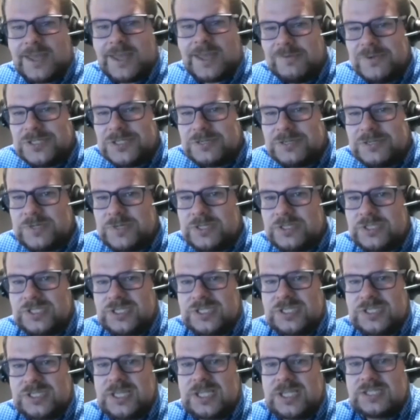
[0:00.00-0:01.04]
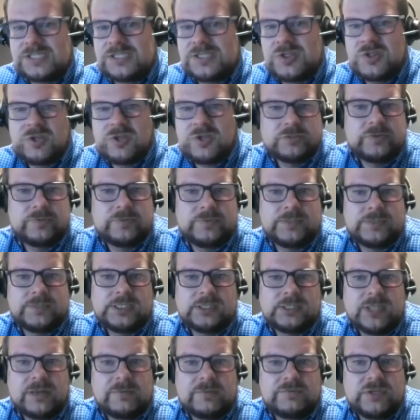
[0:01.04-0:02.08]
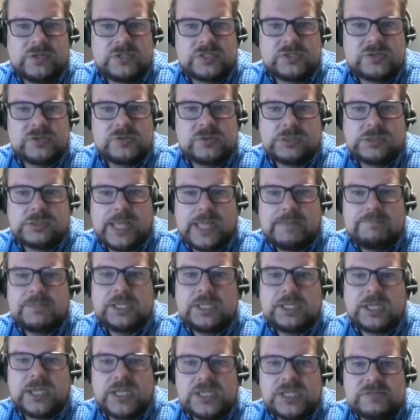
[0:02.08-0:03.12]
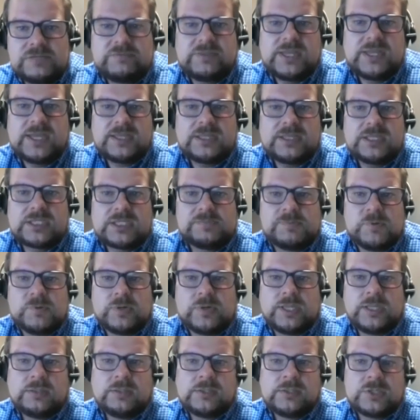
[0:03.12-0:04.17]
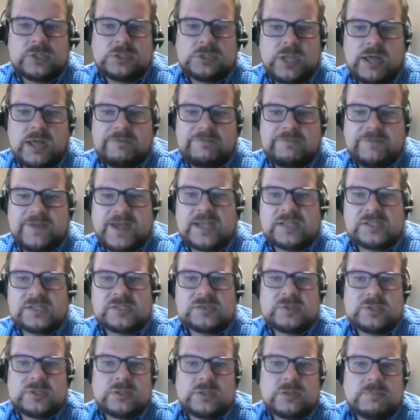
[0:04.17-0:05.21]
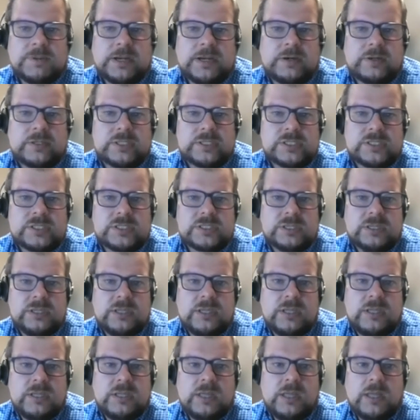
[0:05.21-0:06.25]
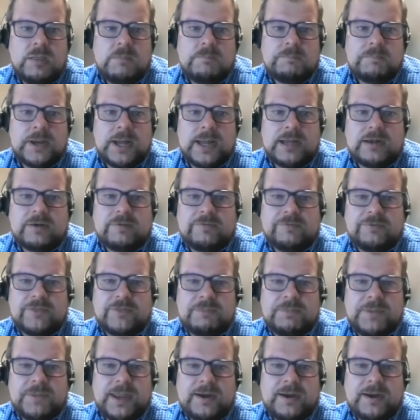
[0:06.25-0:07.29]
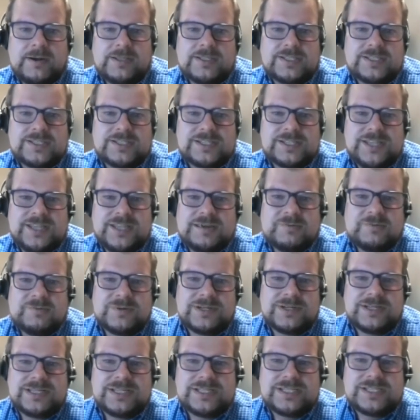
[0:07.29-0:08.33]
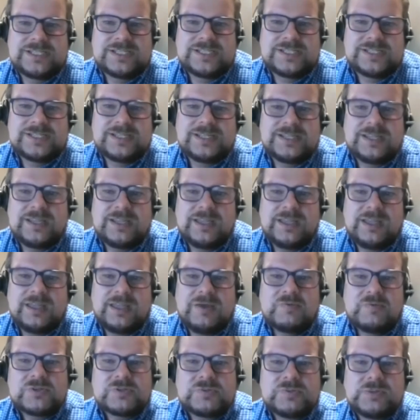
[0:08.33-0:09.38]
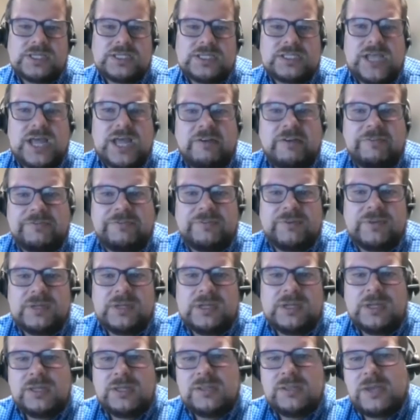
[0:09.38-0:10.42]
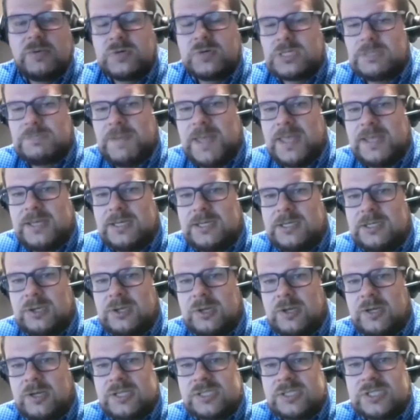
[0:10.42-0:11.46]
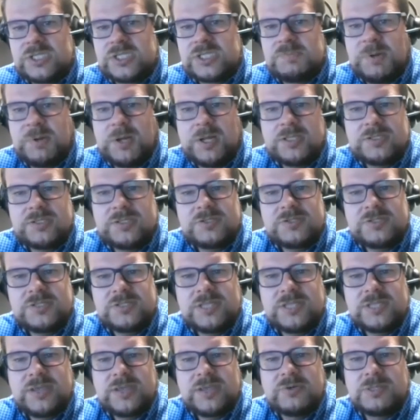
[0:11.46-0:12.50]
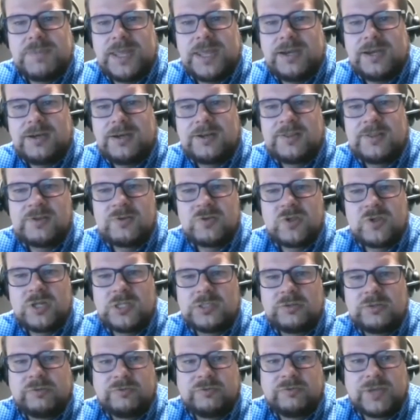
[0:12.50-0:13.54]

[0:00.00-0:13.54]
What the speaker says: That was a real success. The children really loved their school, and because of that, they spoke English a lot faster than their parents. But for the parents, it was really tough. They were dependent on us as sponsors, and they were dependent on their children